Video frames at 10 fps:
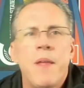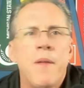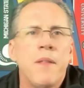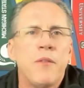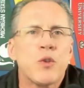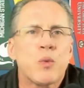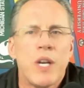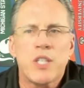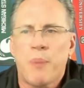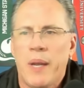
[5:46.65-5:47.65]
And then there's
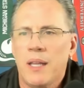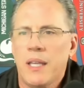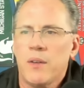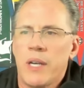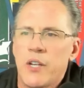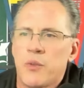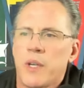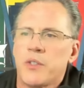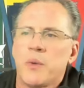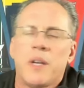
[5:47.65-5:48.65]
Wes Bailey, an edge
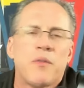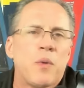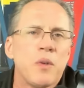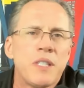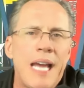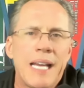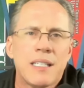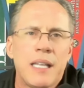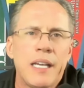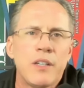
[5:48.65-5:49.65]
rusher who had four
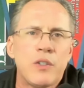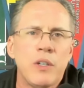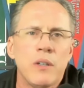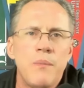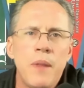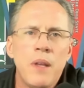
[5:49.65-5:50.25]
sacks last year.